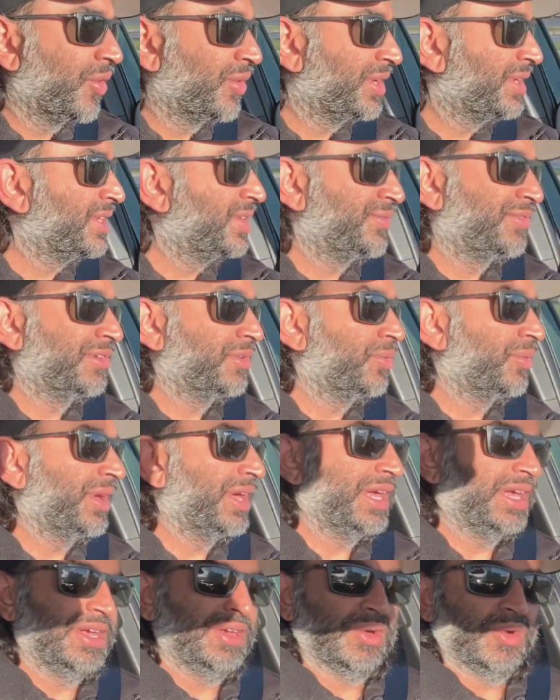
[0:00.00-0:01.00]
in a different
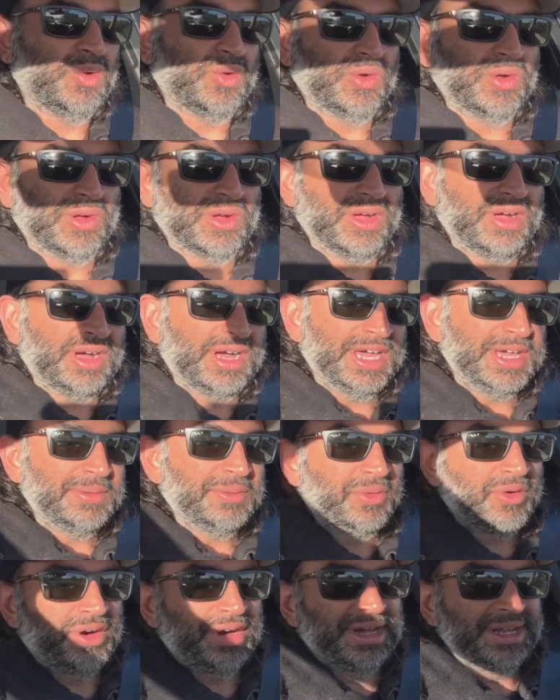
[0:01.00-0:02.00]
way, or I
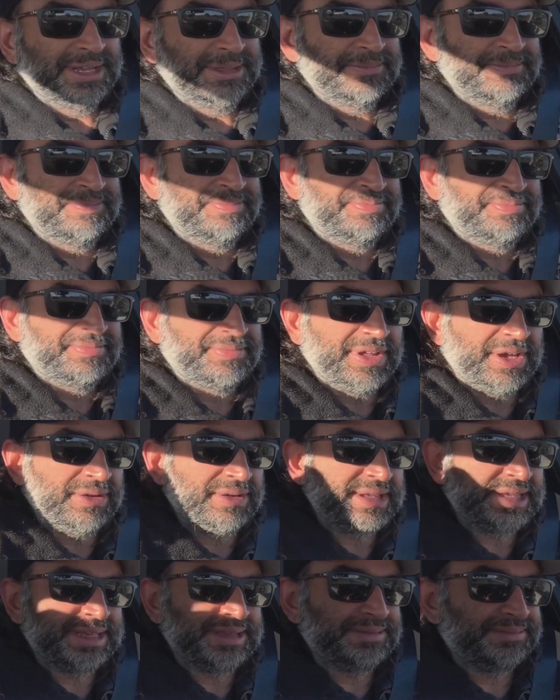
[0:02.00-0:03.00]
want
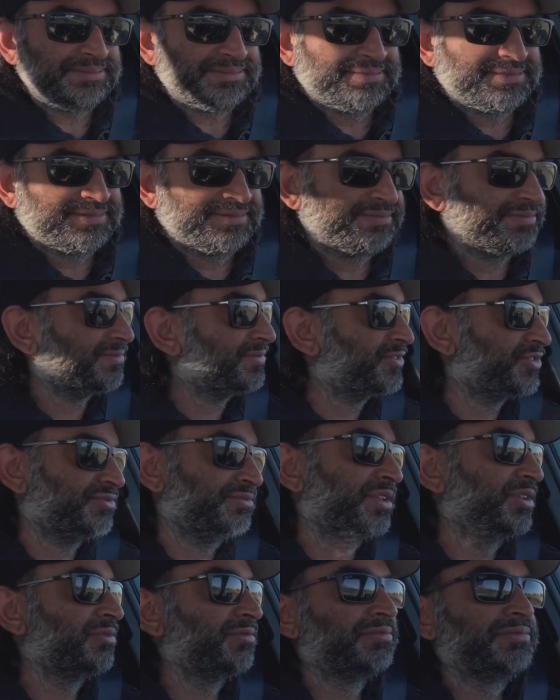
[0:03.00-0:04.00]

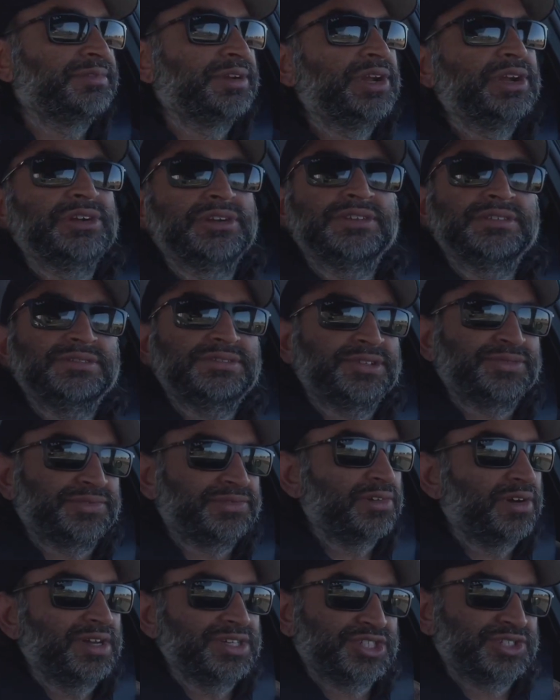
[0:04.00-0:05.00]
the rear
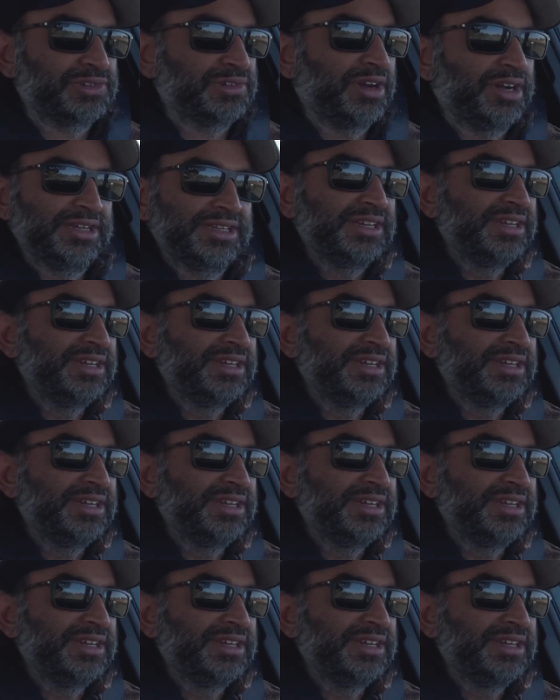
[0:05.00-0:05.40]
defroster on.